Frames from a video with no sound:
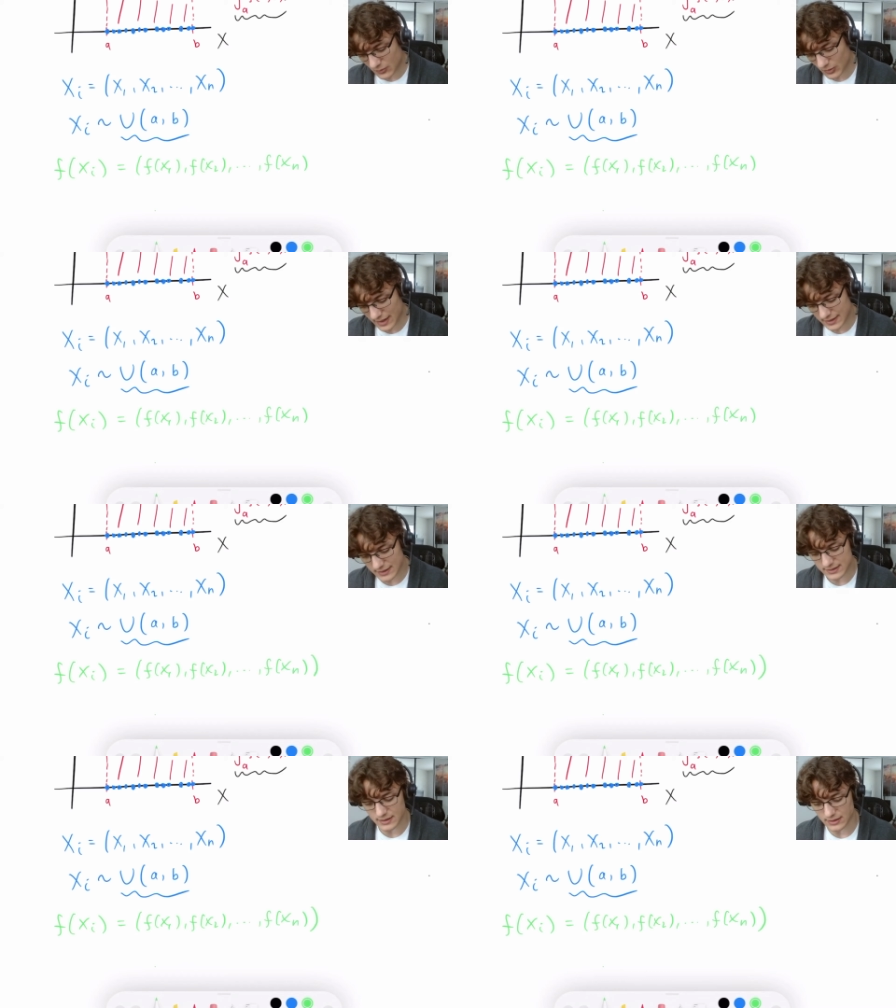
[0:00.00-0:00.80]
where n
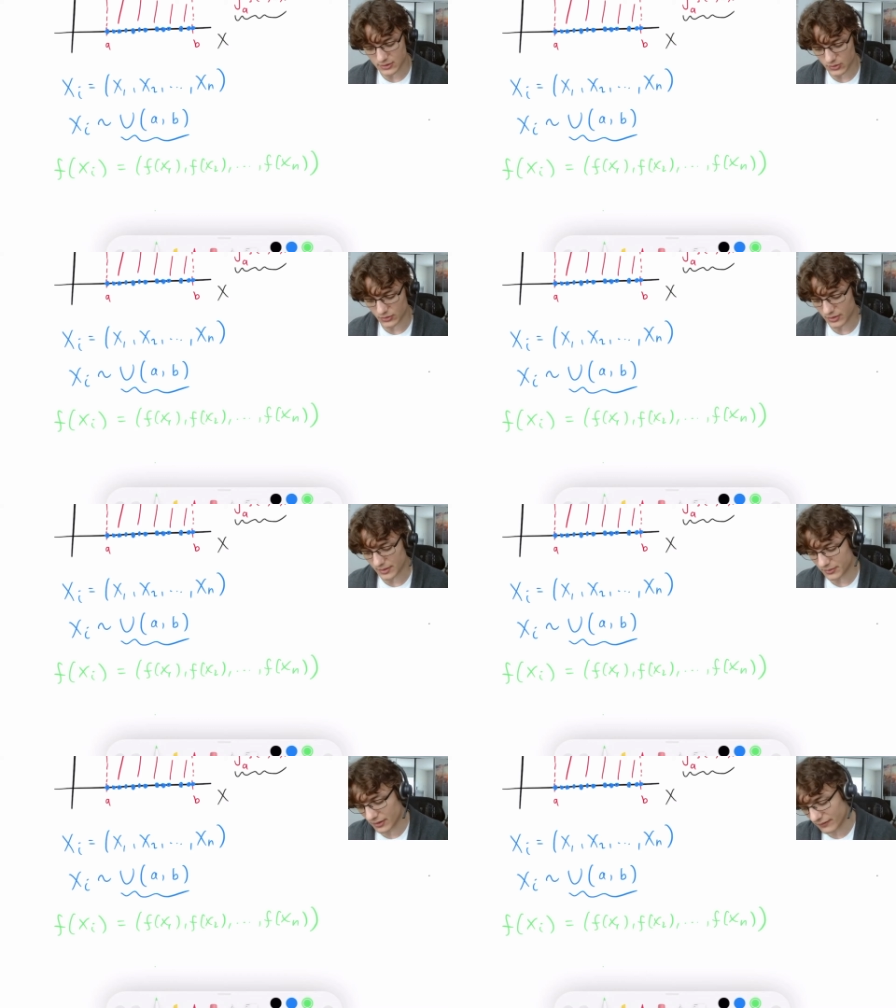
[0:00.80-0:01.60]
is the total
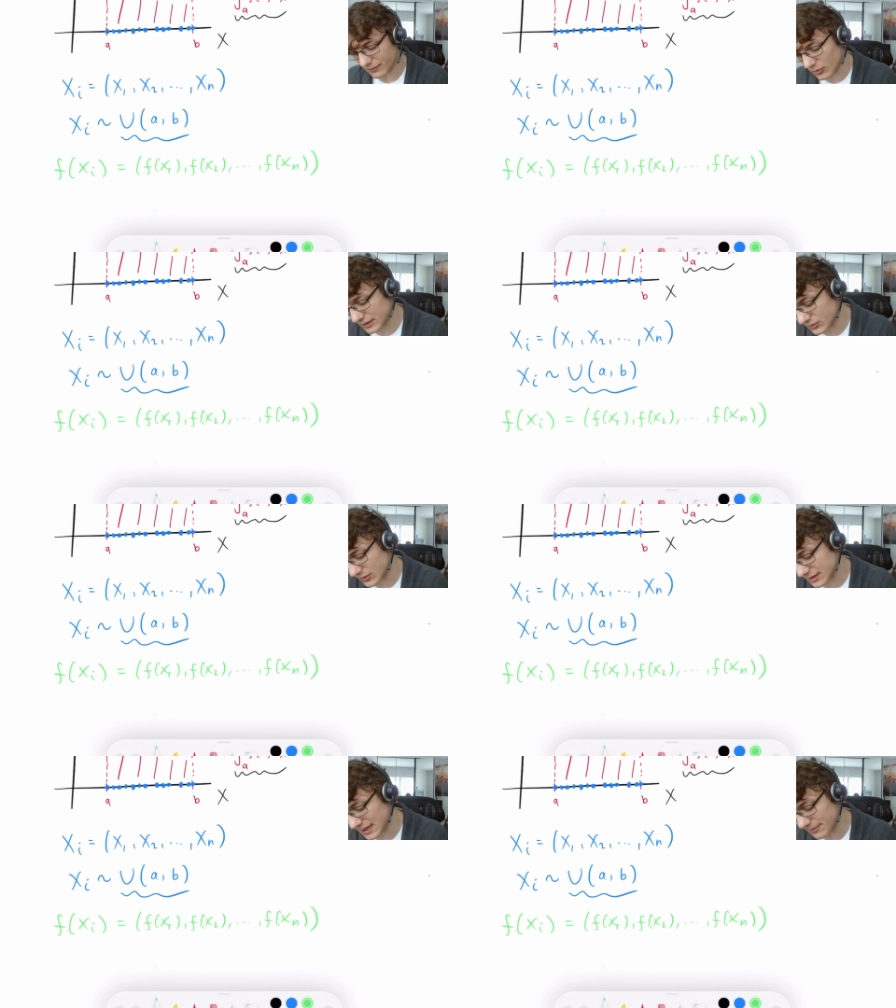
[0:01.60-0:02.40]
number of points
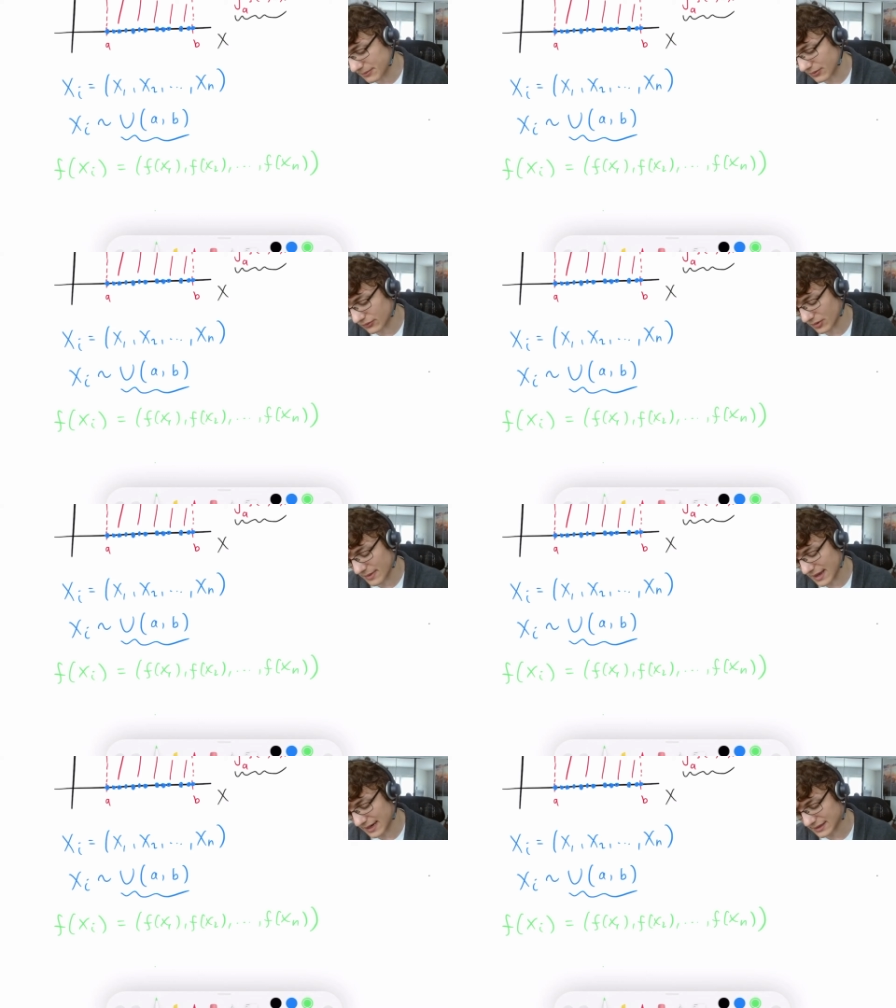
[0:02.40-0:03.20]
we sample
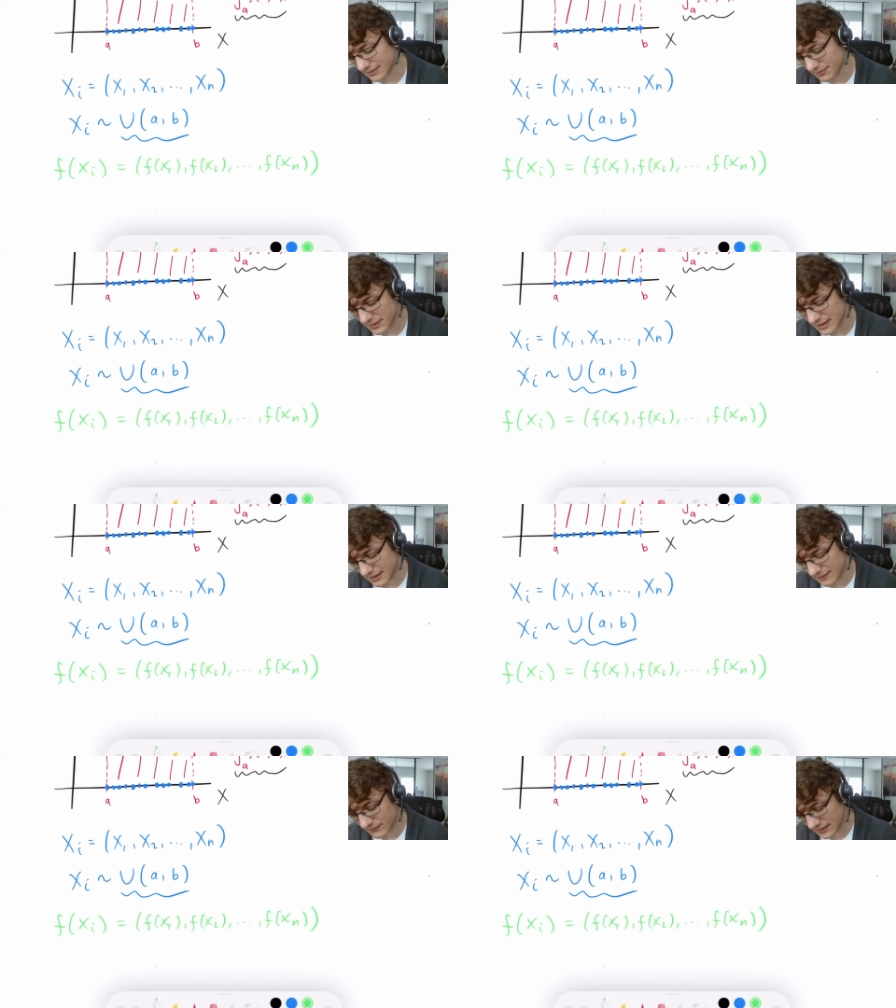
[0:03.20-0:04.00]
from A to
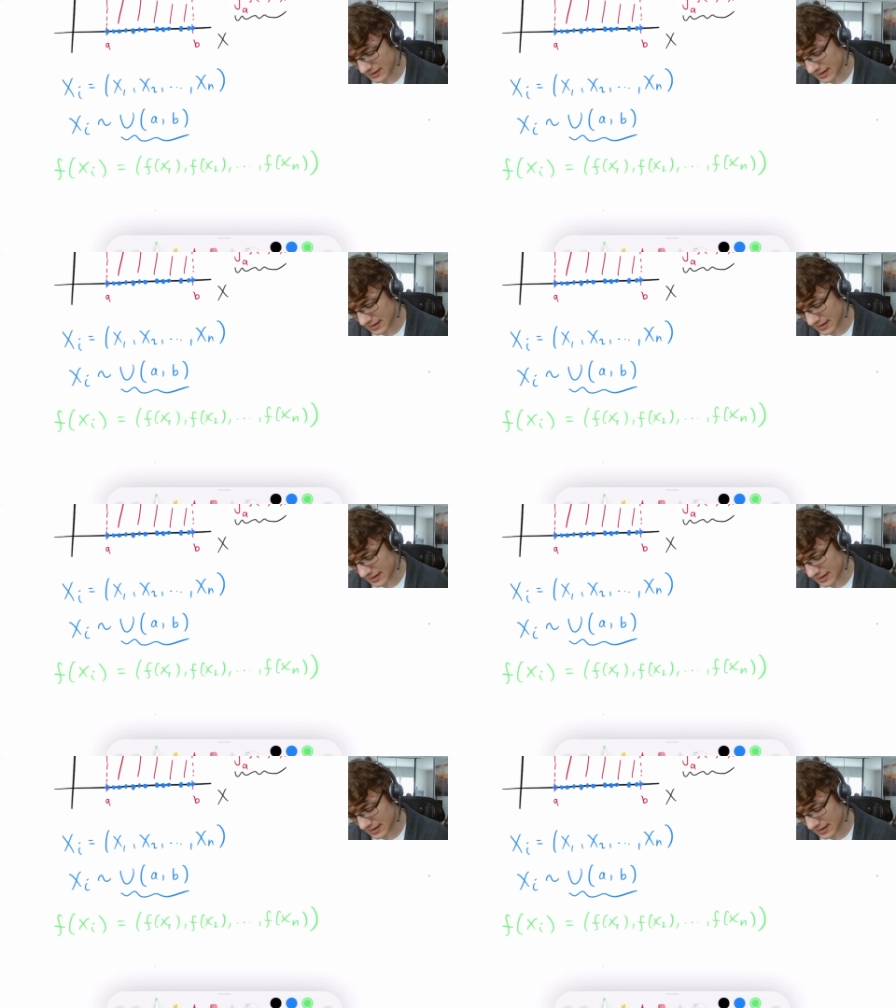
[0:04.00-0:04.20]
B,